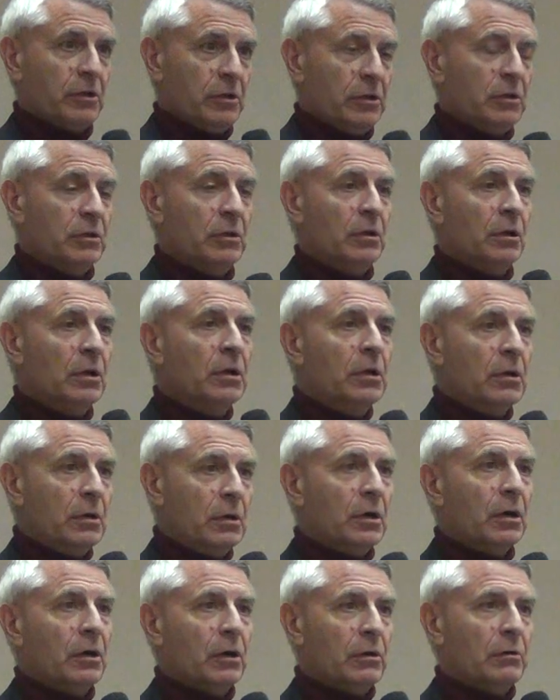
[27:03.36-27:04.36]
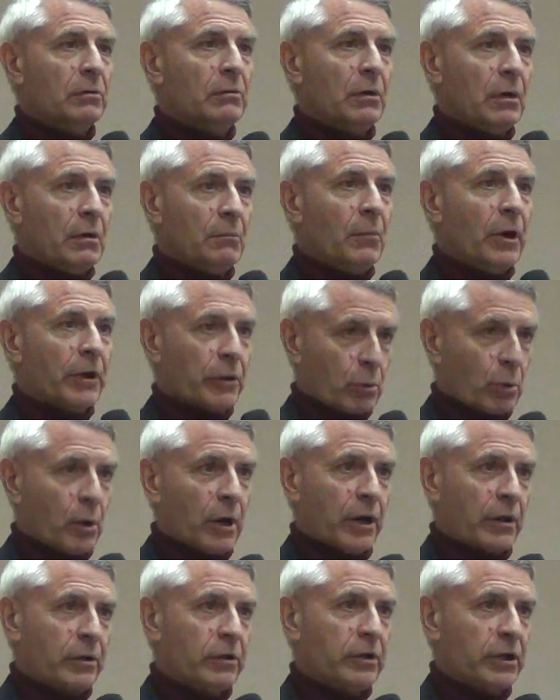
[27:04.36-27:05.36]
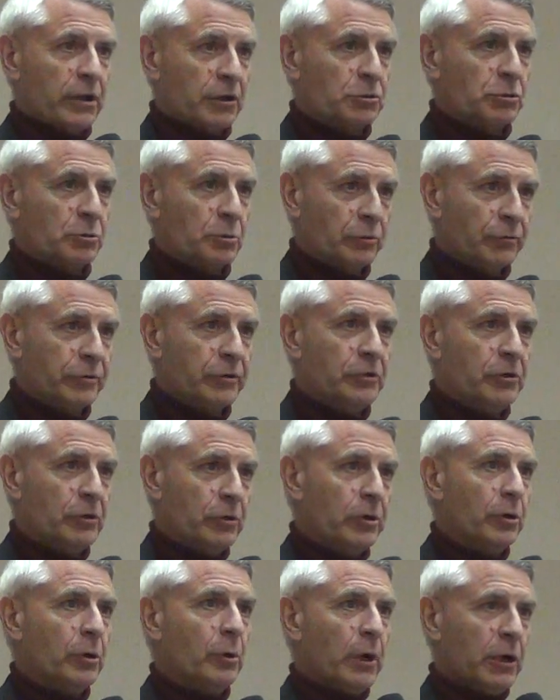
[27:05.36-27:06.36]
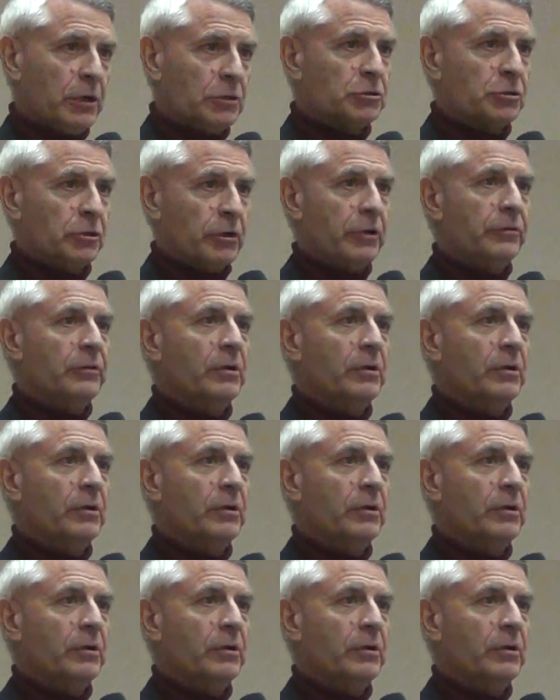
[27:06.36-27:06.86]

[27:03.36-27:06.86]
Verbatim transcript: the uh, microarchitectural deterioration